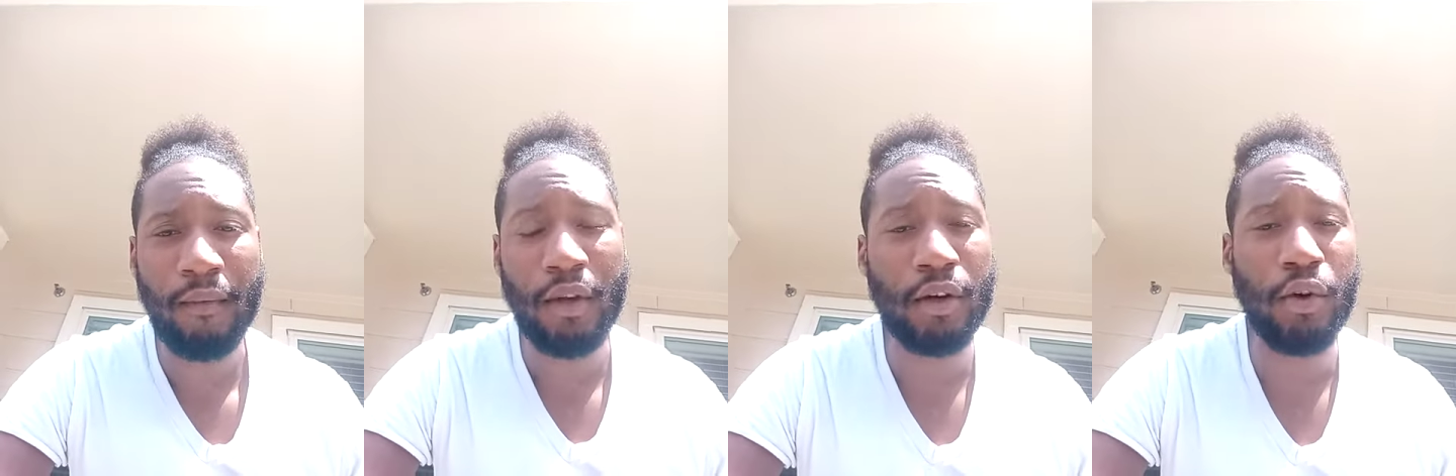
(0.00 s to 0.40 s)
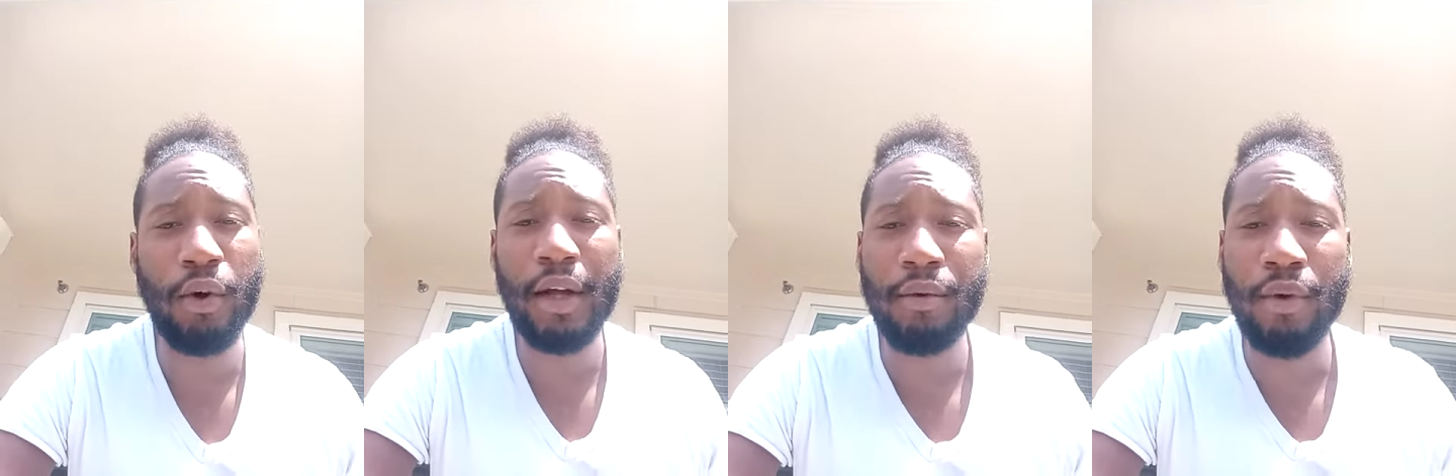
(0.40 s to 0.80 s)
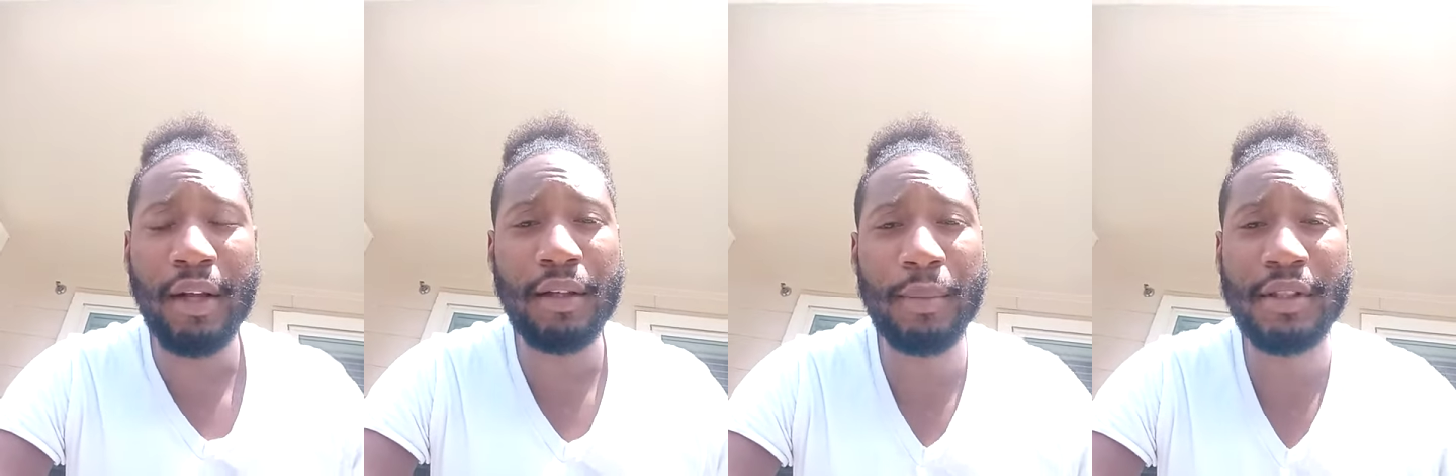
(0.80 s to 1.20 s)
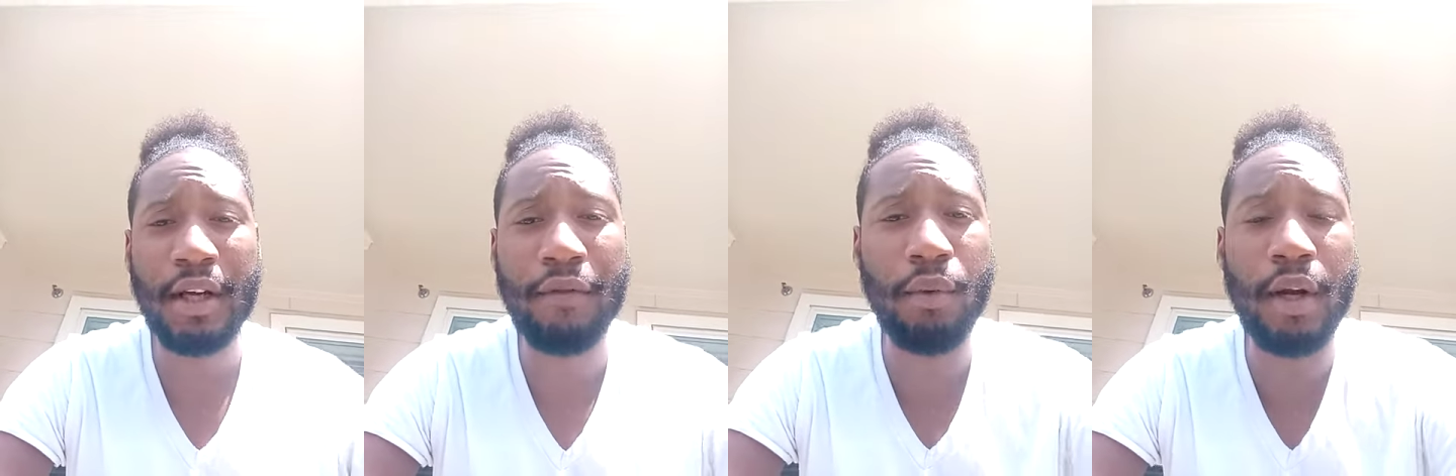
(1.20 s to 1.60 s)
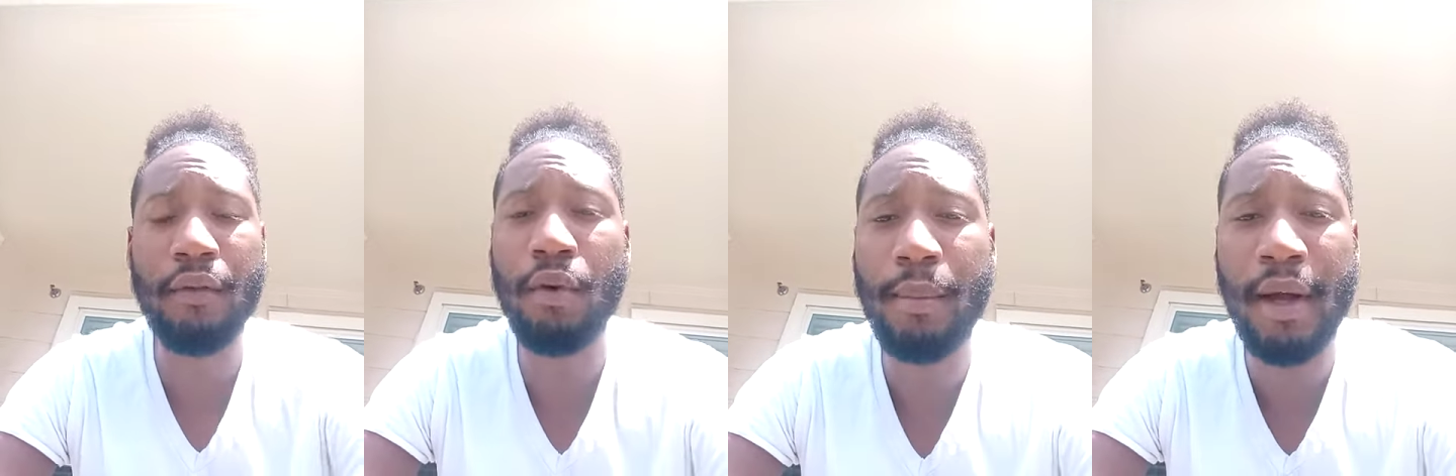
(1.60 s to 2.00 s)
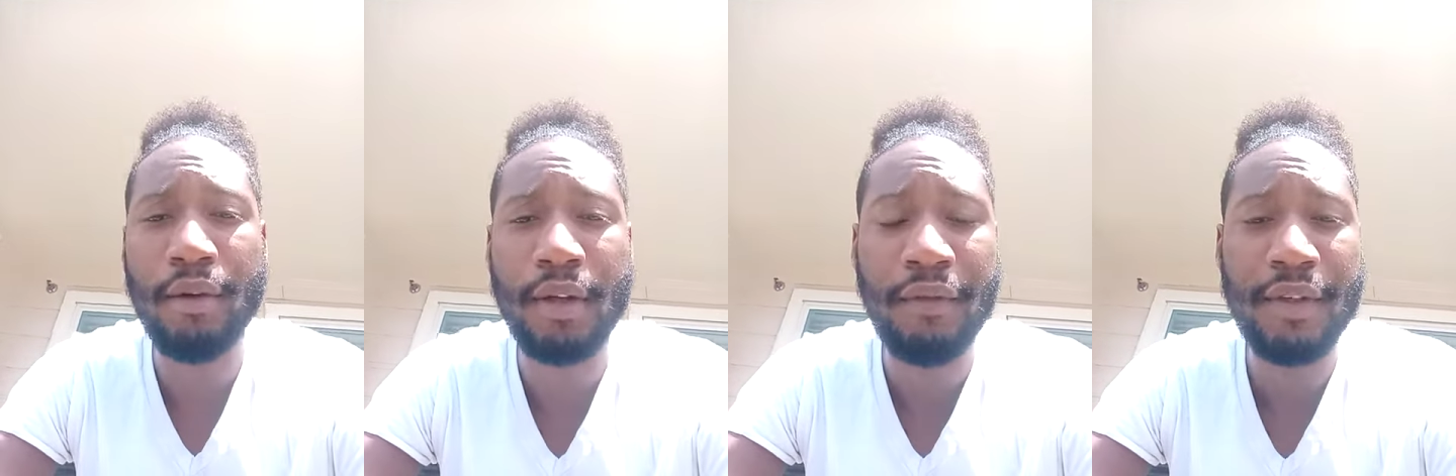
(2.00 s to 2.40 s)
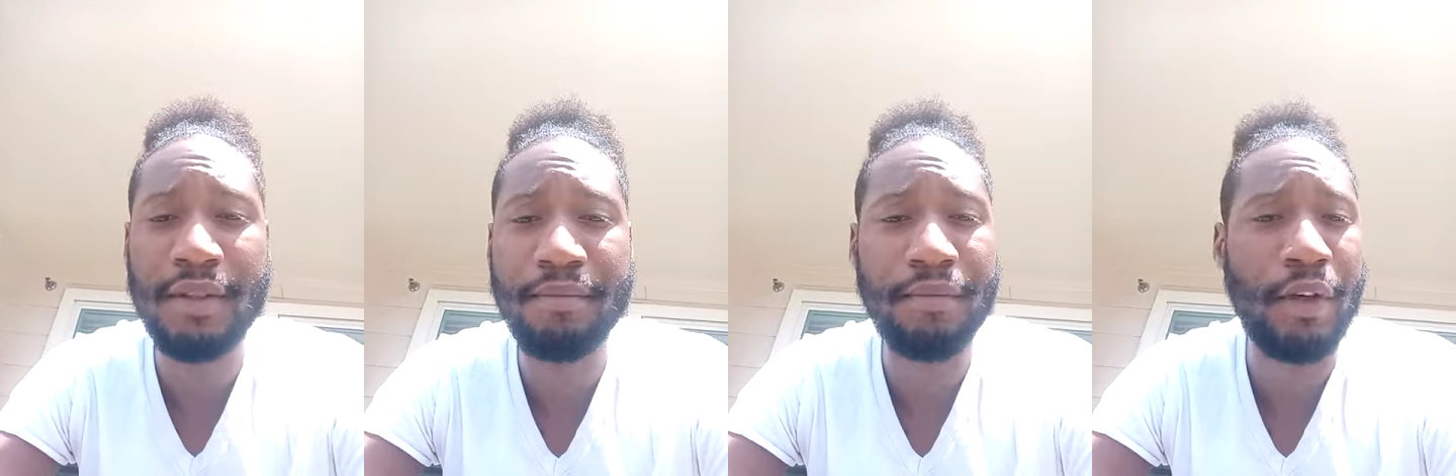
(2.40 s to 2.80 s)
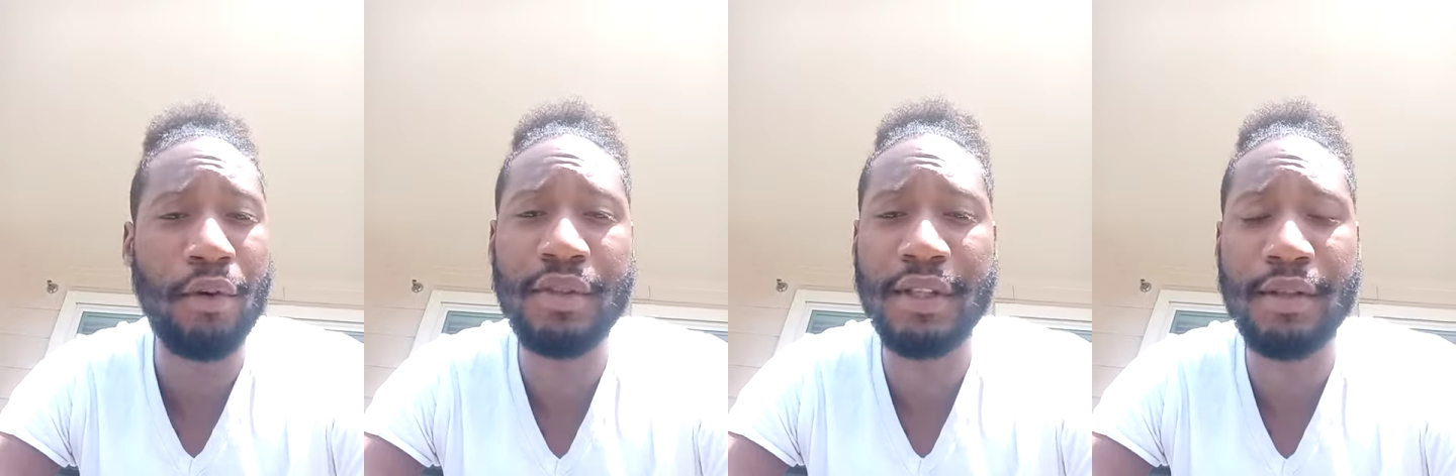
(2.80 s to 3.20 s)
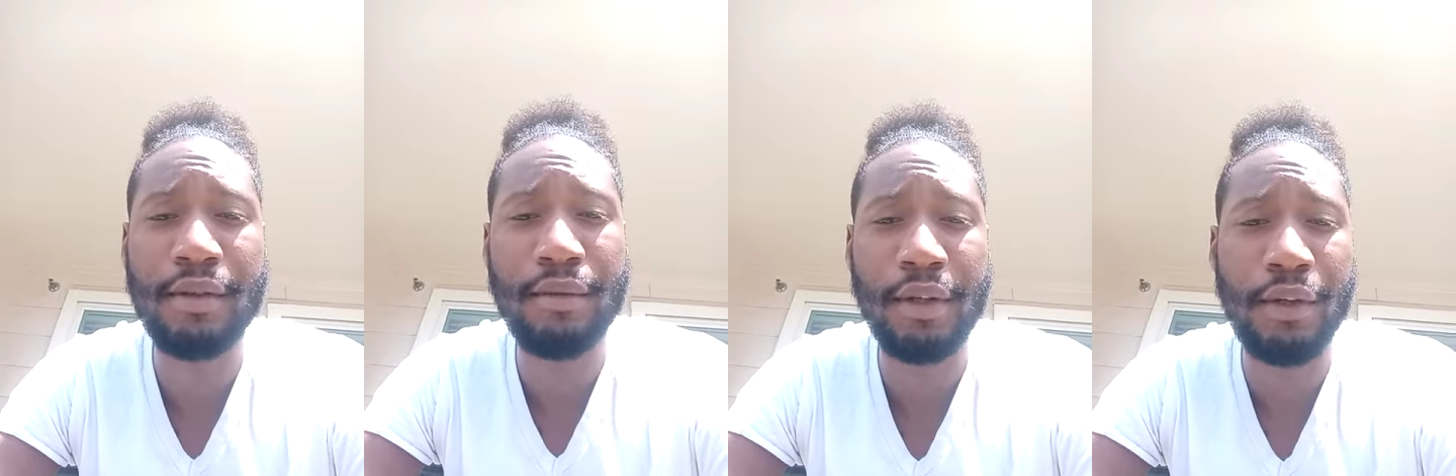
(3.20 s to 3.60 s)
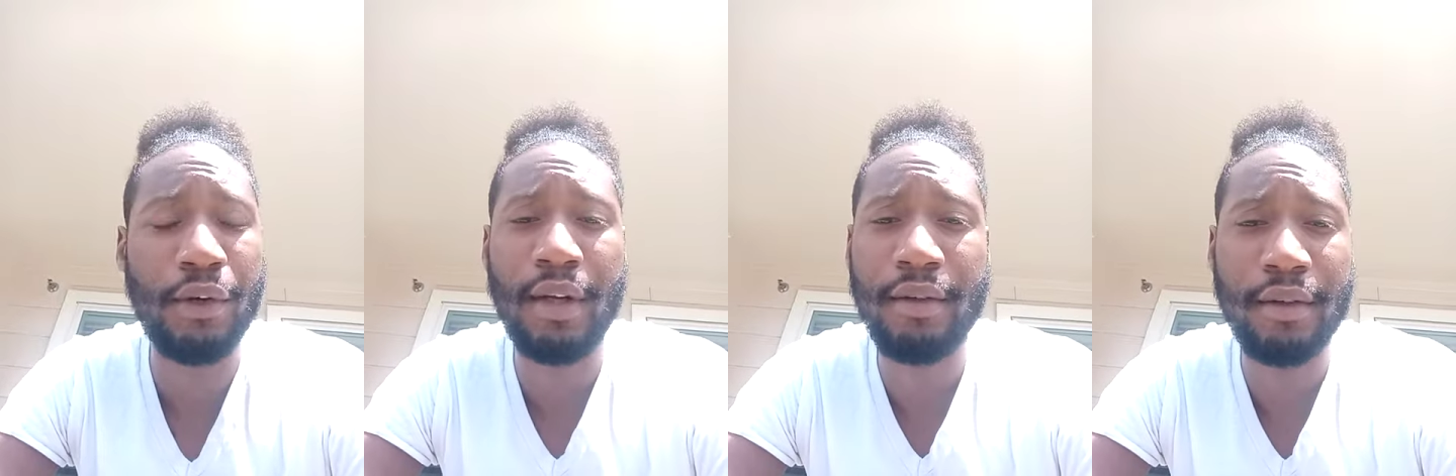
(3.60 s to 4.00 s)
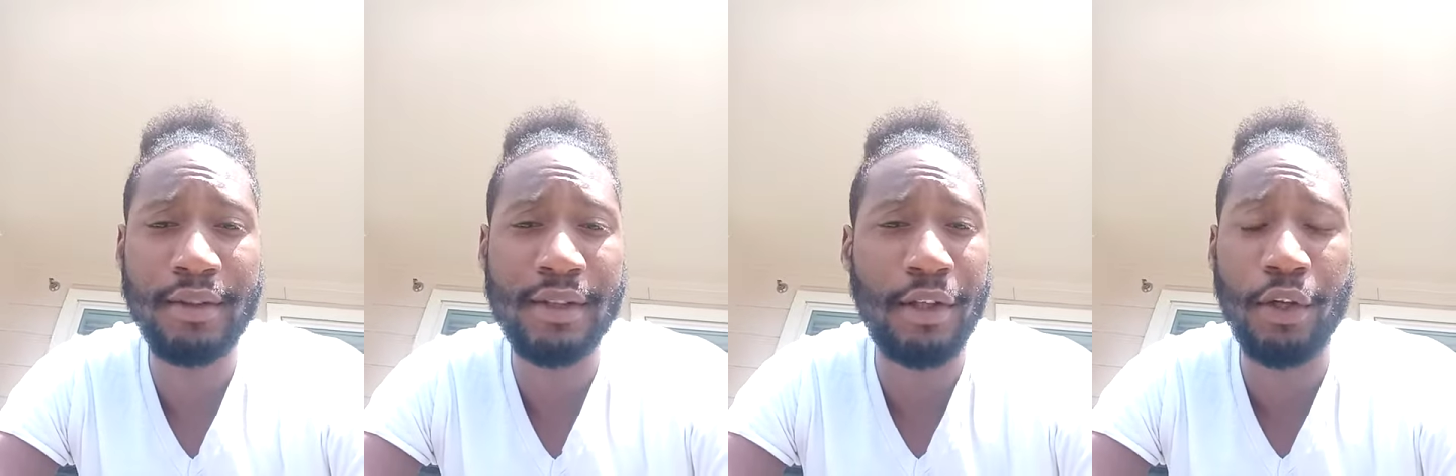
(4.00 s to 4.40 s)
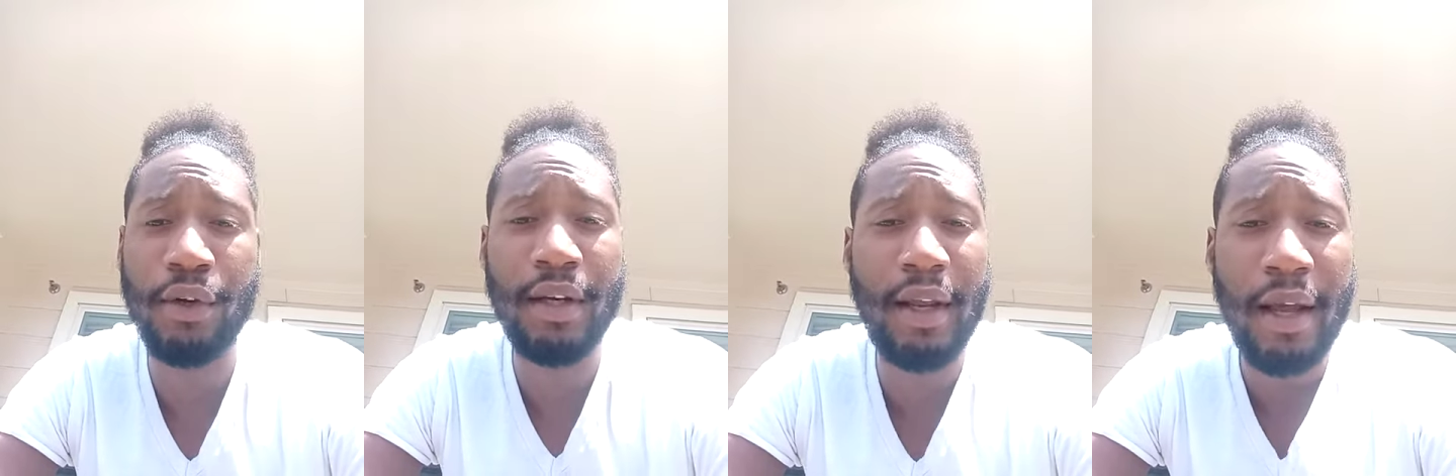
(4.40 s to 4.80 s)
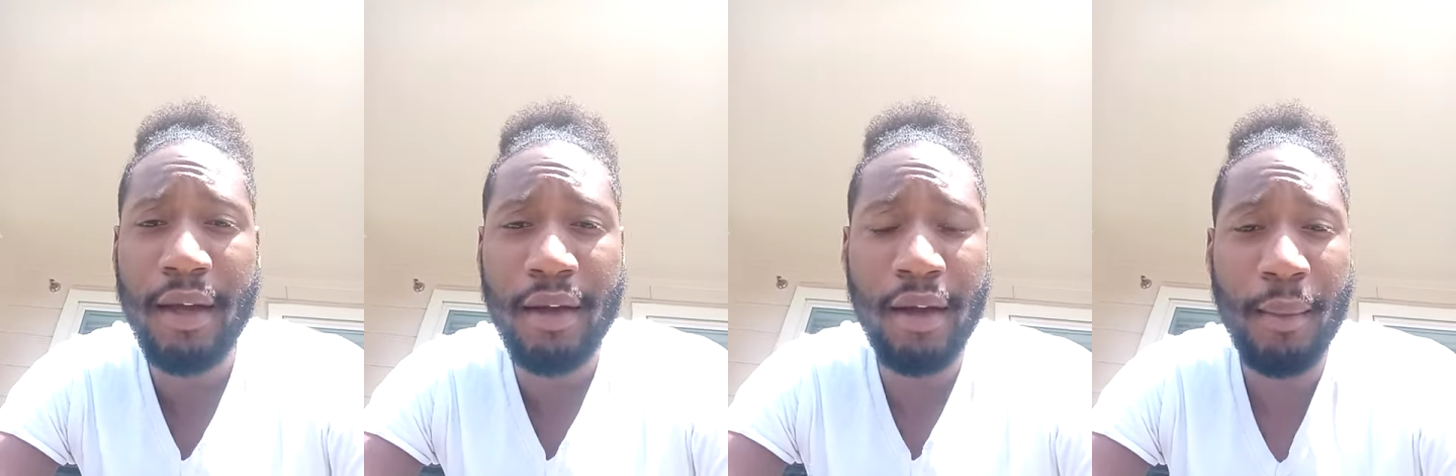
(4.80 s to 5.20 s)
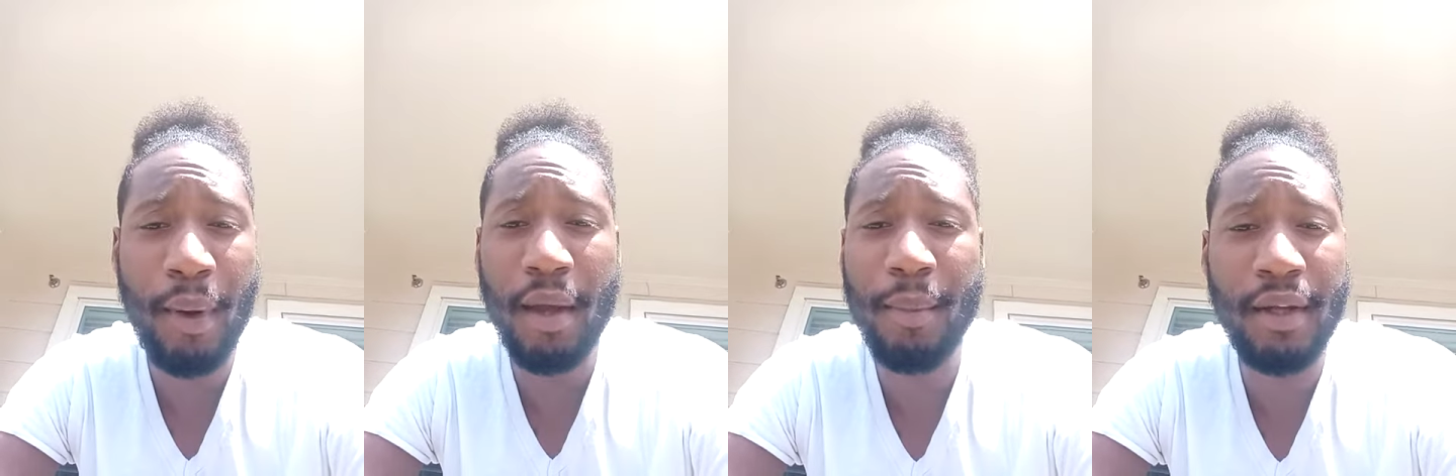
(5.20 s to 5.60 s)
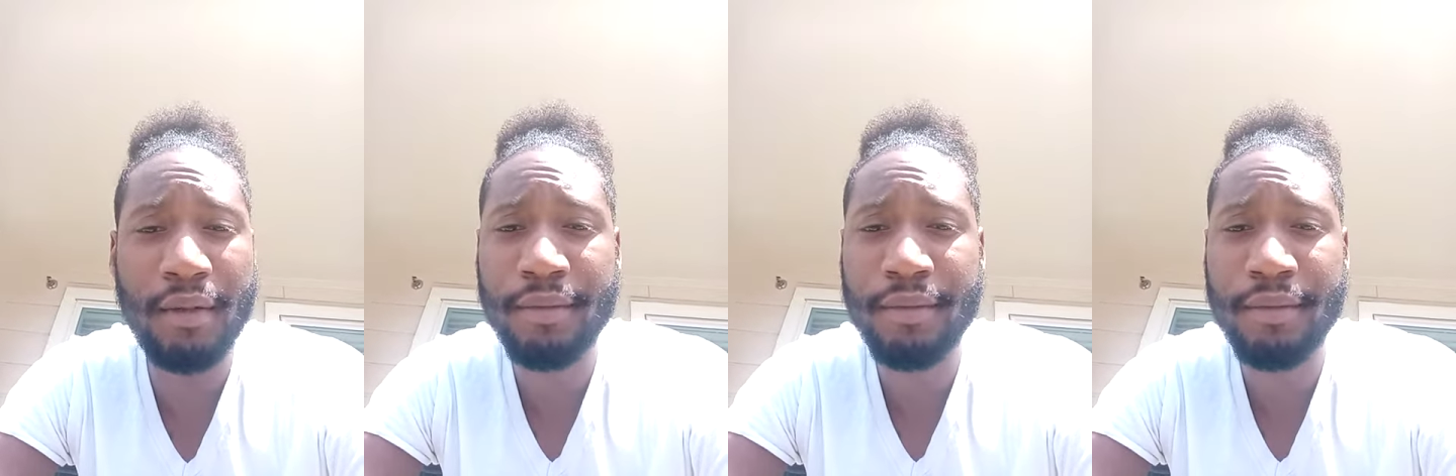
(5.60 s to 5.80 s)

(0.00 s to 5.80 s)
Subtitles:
You're going to go ahead and write them a check for whatever amount. If it's, just a 30-day payment,